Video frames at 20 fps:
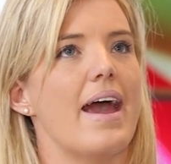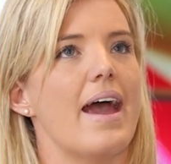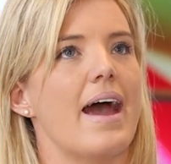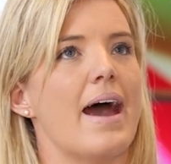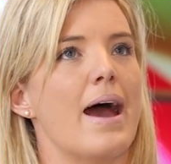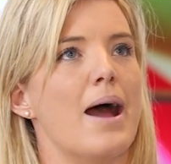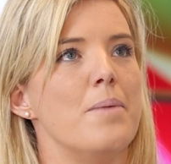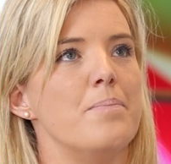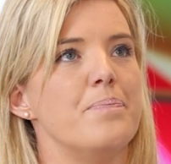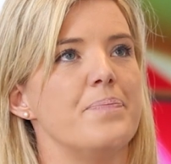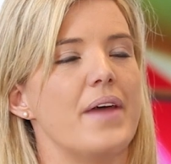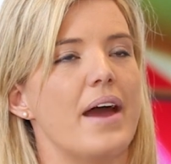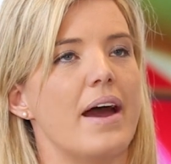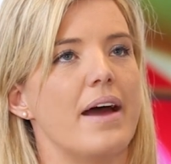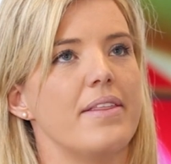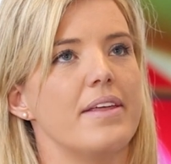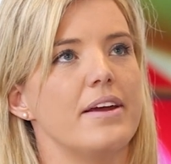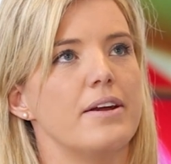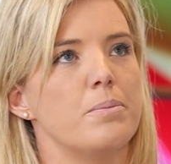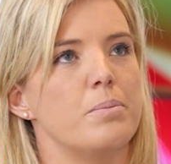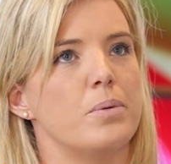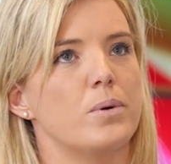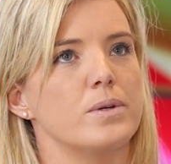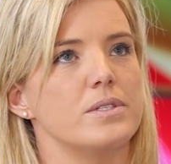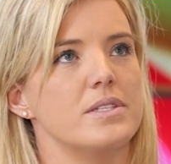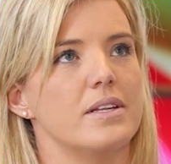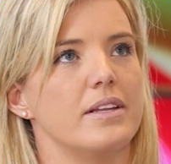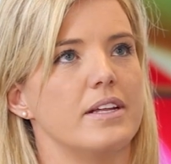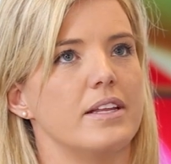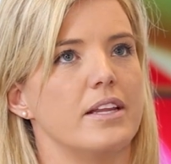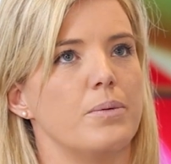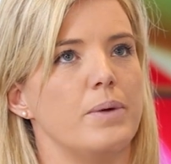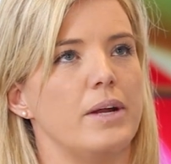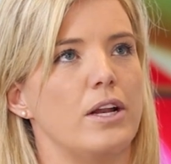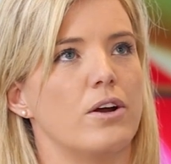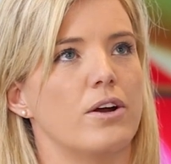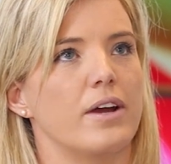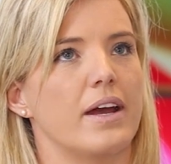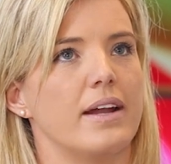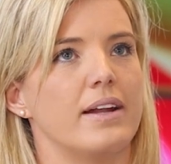And the other important thing that we
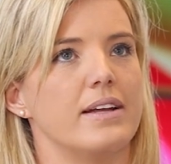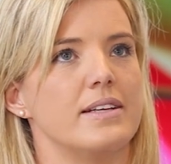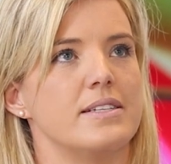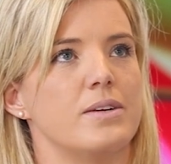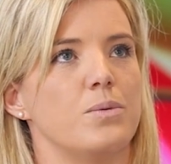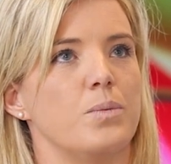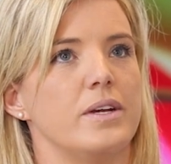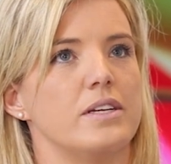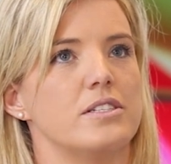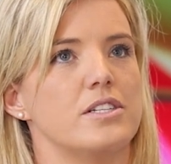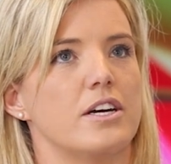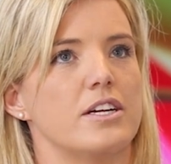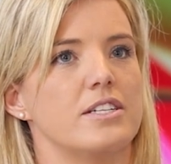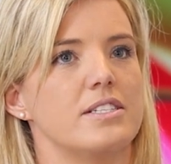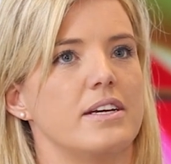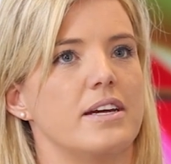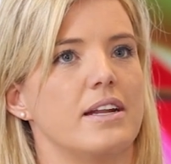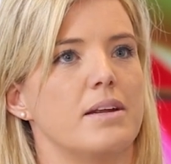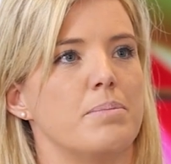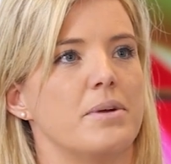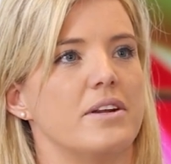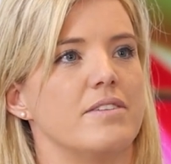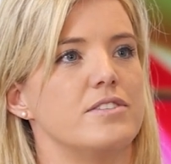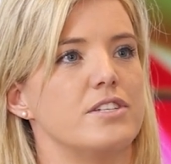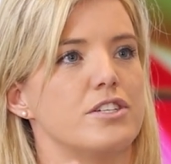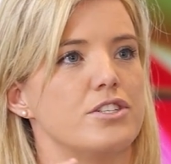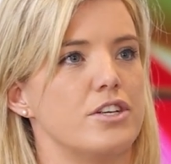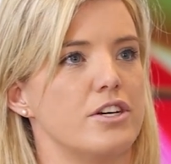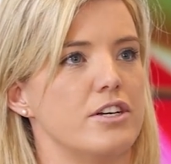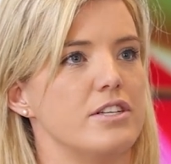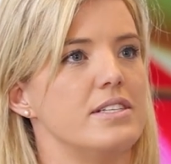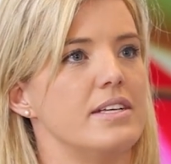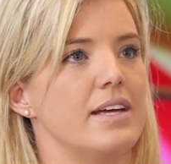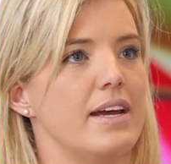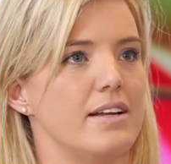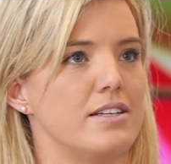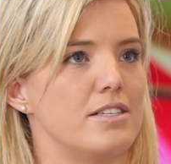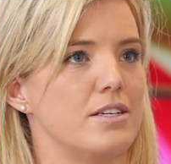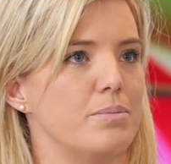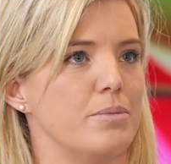look at is we start to get a bit of
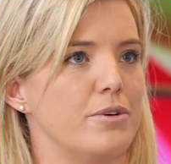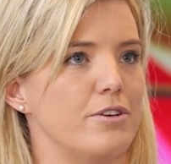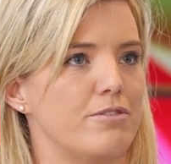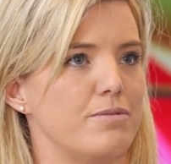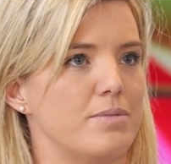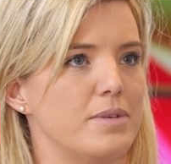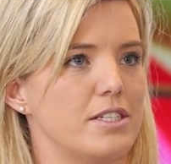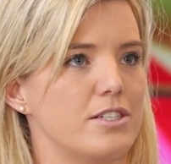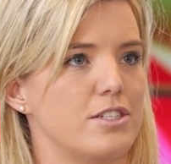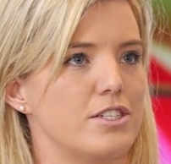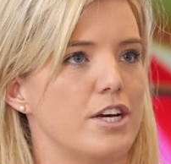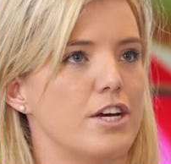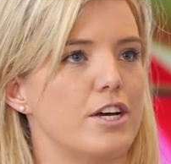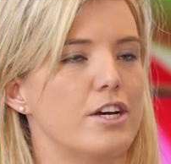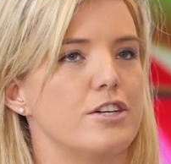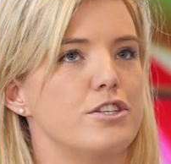dissociated movements.